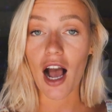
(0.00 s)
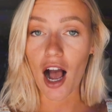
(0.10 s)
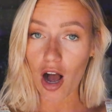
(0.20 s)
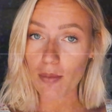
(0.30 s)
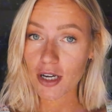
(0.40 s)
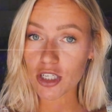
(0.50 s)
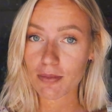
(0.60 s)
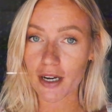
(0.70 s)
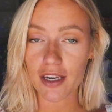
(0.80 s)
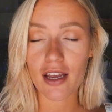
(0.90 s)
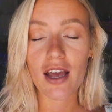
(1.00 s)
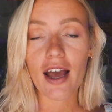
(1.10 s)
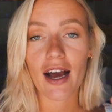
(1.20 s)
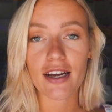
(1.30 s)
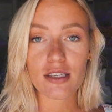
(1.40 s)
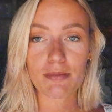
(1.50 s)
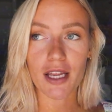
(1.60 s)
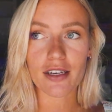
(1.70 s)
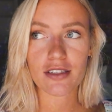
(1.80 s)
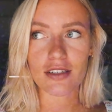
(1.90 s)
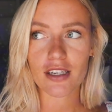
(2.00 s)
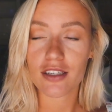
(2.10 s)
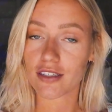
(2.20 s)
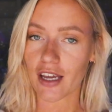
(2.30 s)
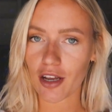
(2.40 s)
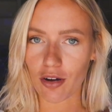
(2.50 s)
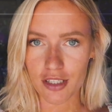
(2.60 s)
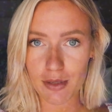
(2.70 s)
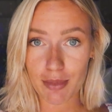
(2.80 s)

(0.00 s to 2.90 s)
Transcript: How much money I spend in a day on